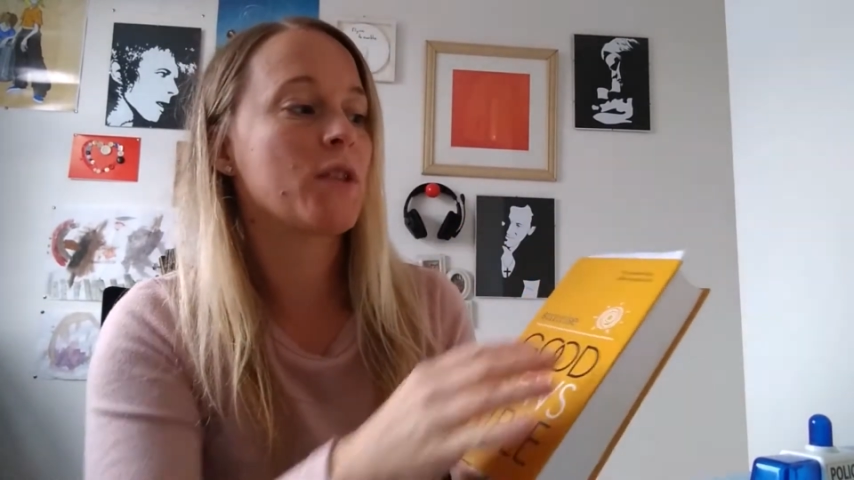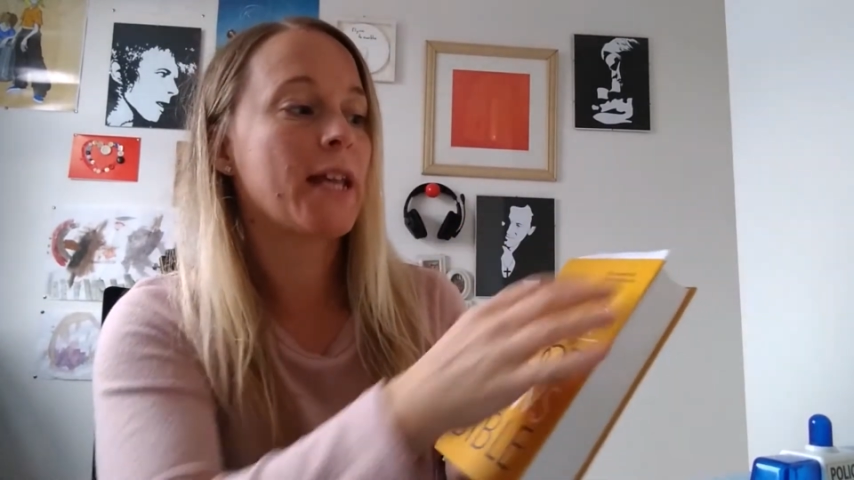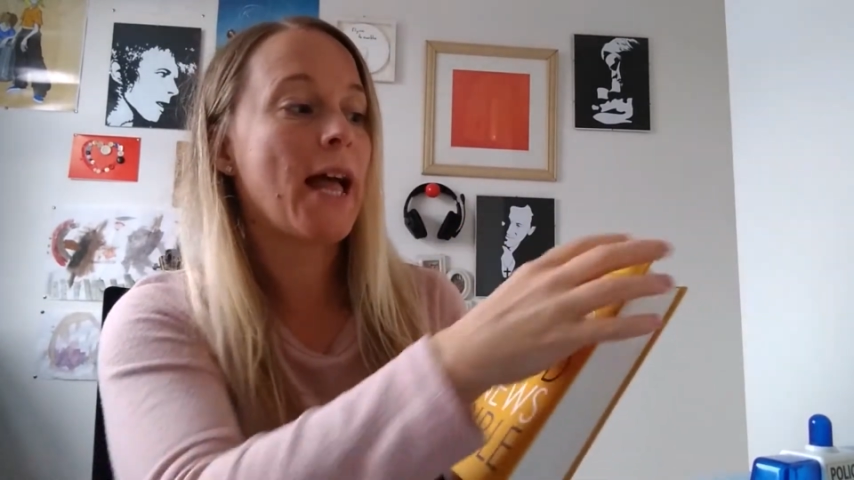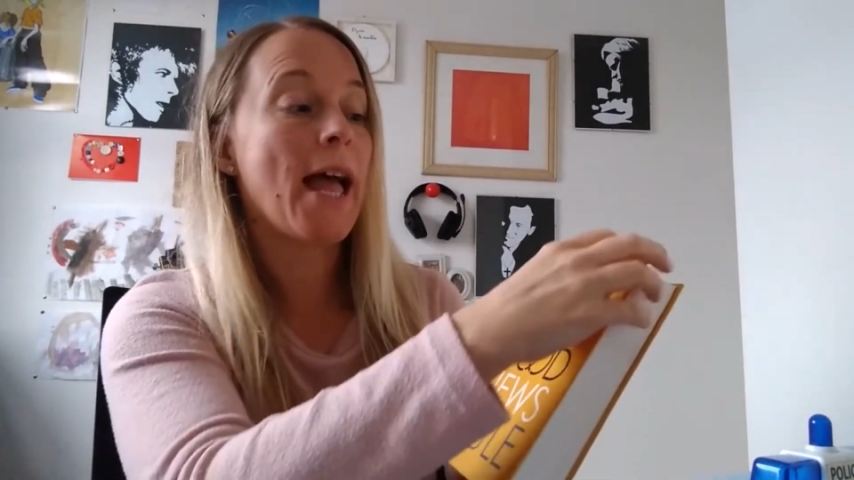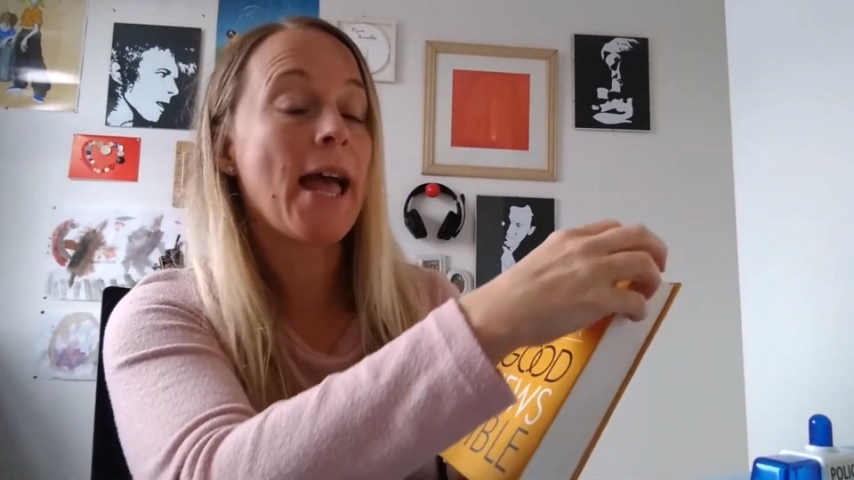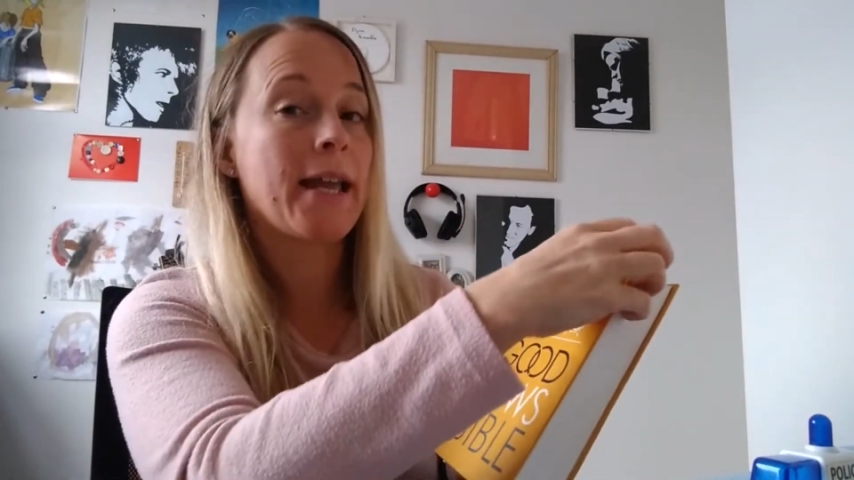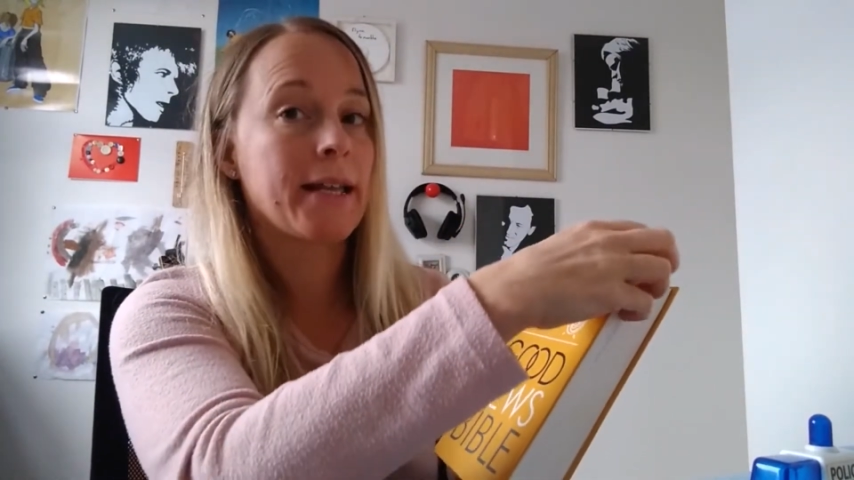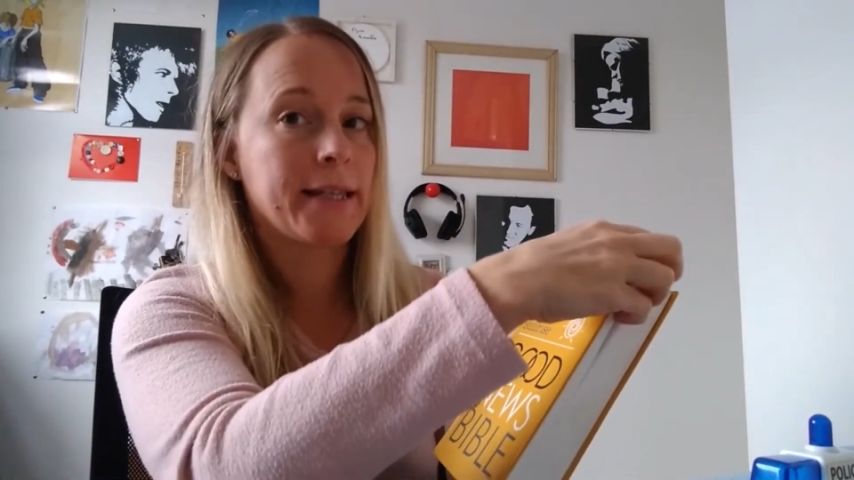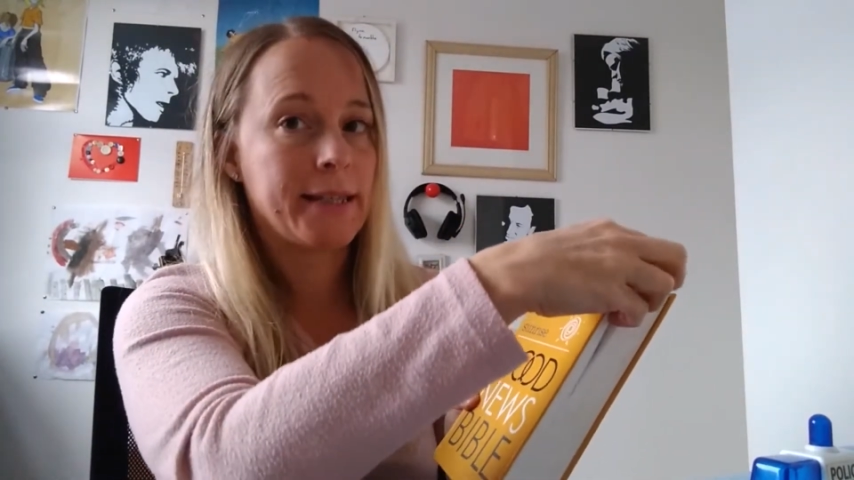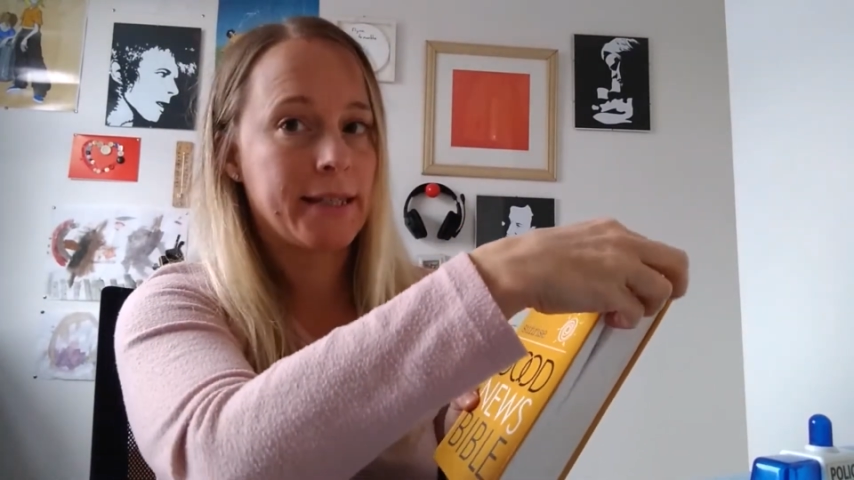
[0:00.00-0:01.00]
to
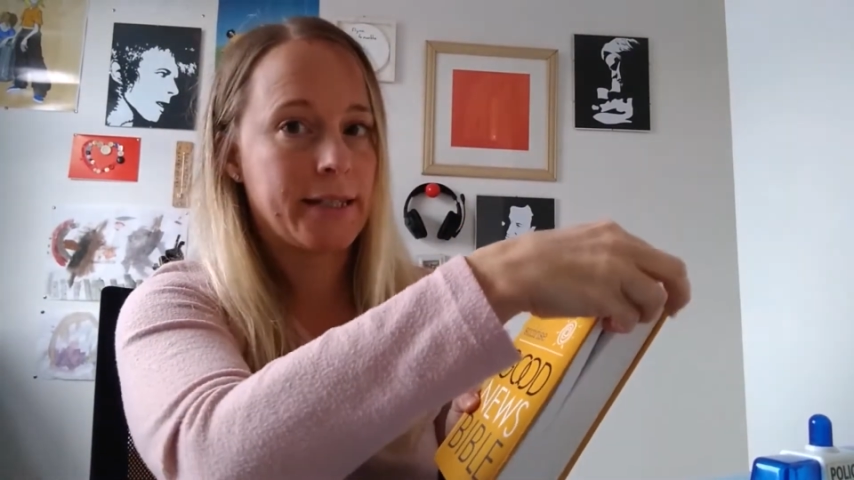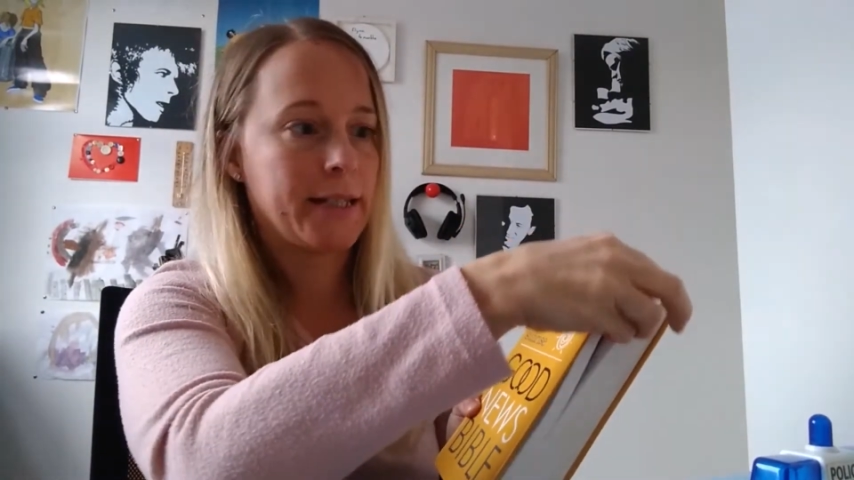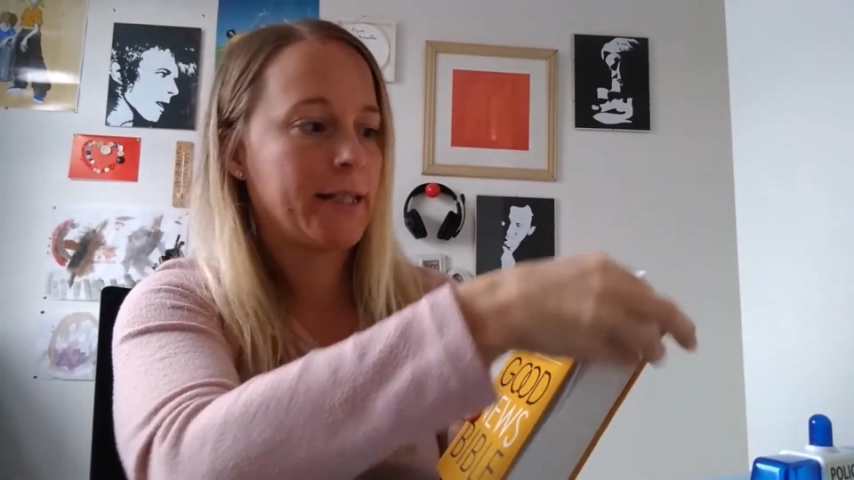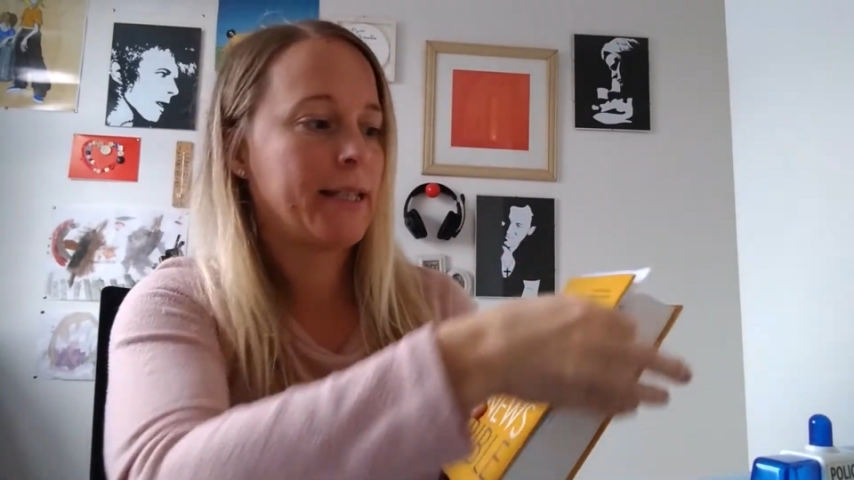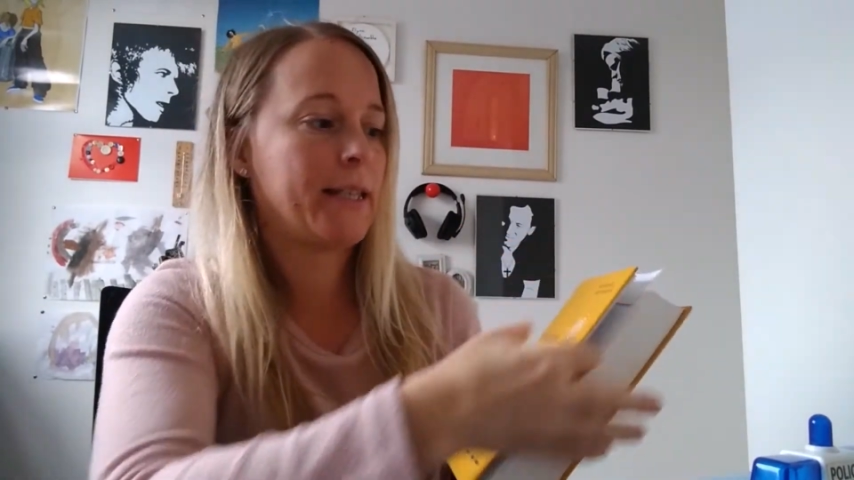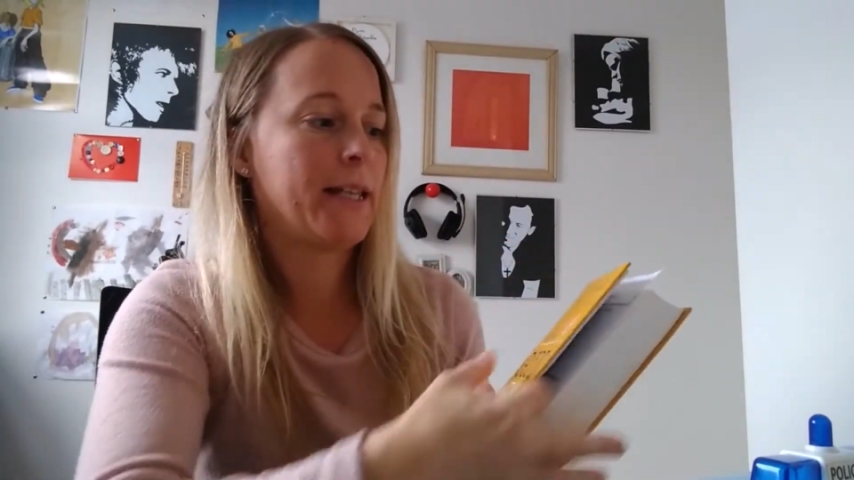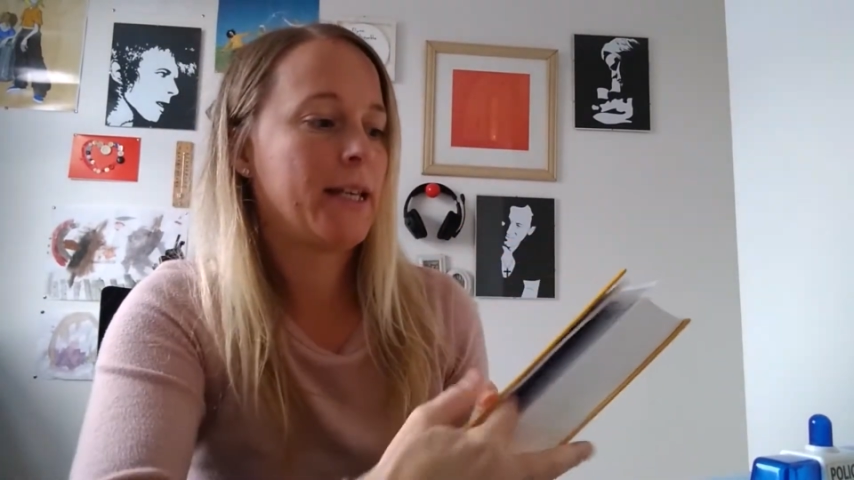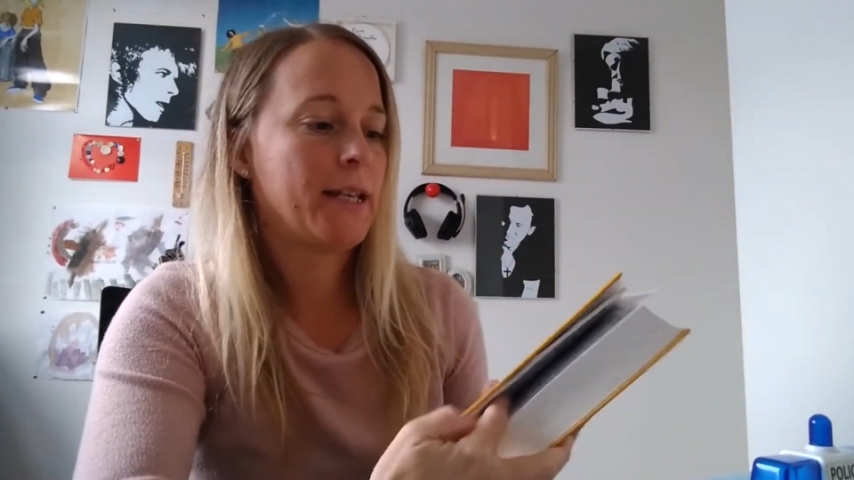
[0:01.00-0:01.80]
Exodus.